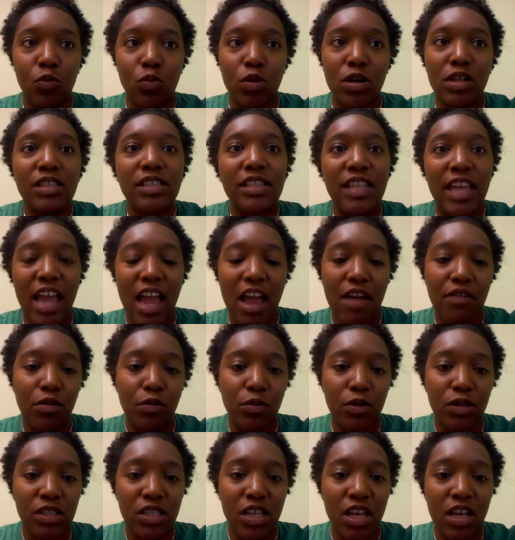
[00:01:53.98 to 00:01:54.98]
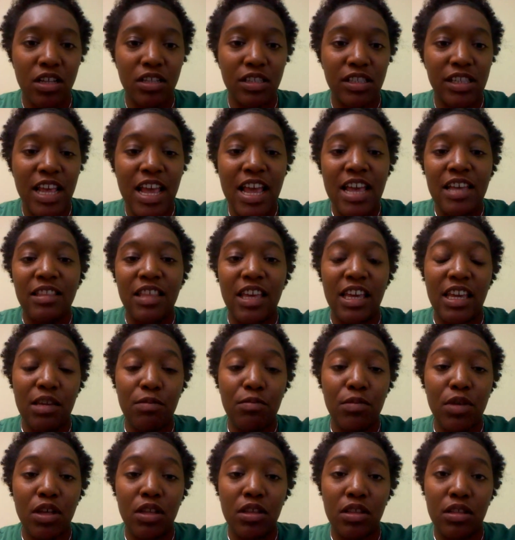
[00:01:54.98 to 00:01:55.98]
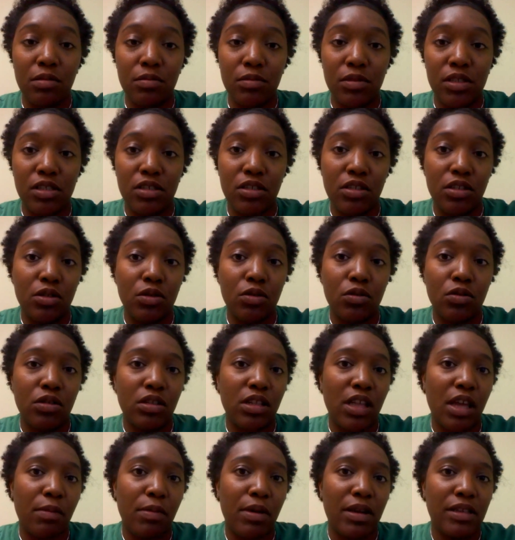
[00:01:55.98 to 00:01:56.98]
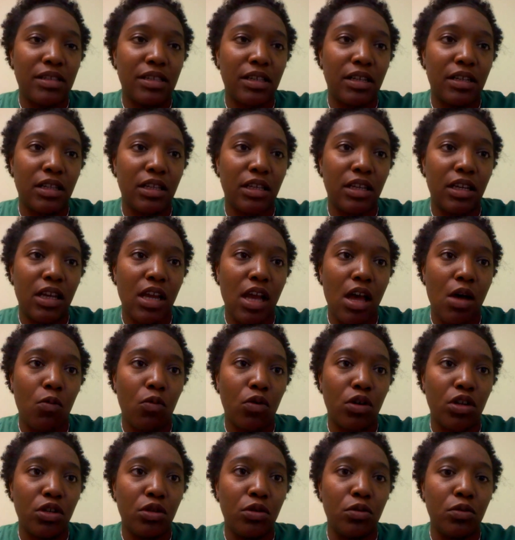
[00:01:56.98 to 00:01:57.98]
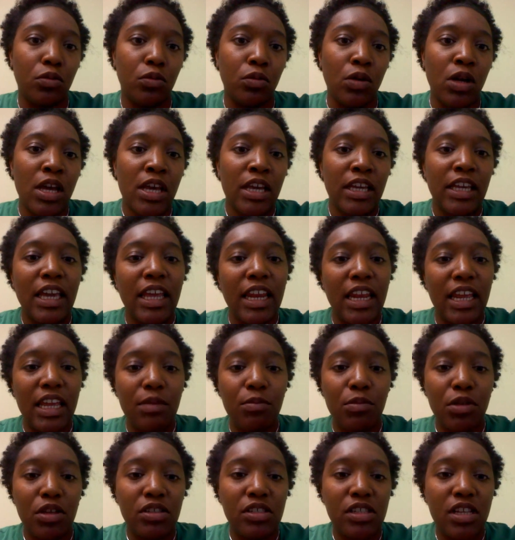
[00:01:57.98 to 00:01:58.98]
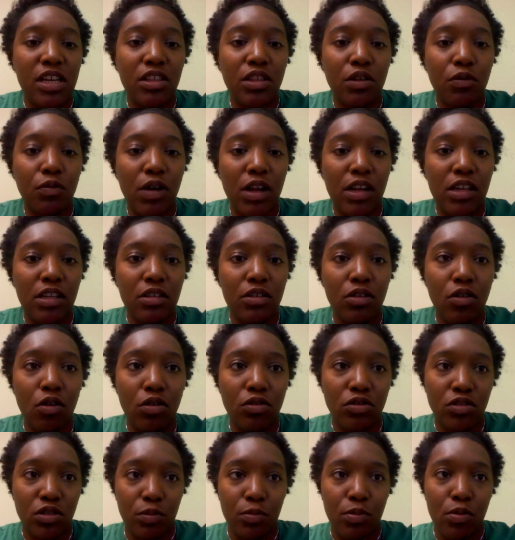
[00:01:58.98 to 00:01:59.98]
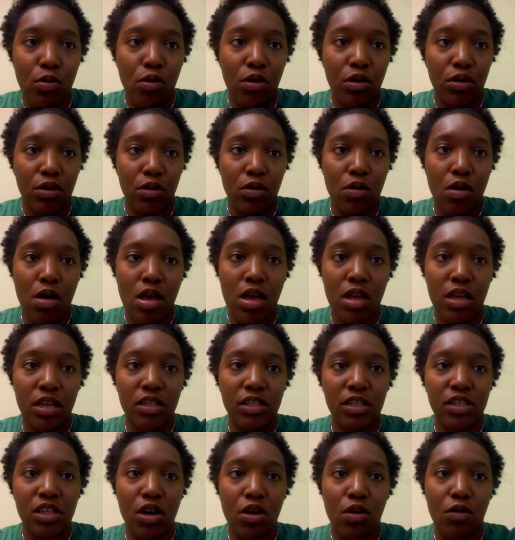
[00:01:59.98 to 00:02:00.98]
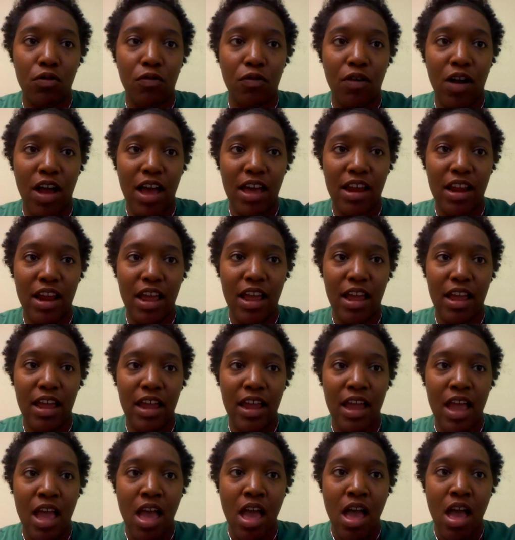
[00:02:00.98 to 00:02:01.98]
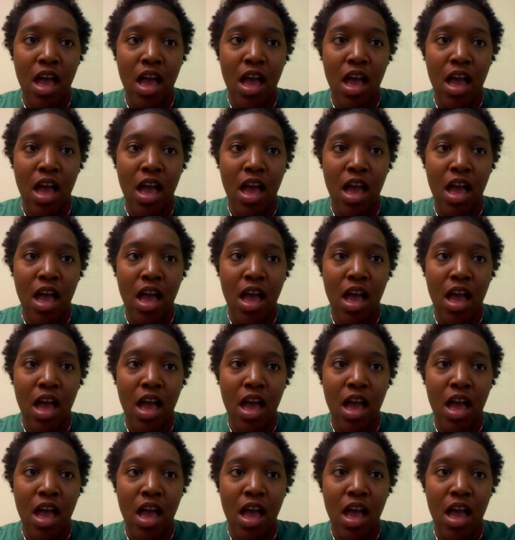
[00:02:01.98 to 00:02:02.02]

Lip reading: once they have the results, they email them to you, or they basically or you get an email saying they're ready. You can go into the portal. So Friday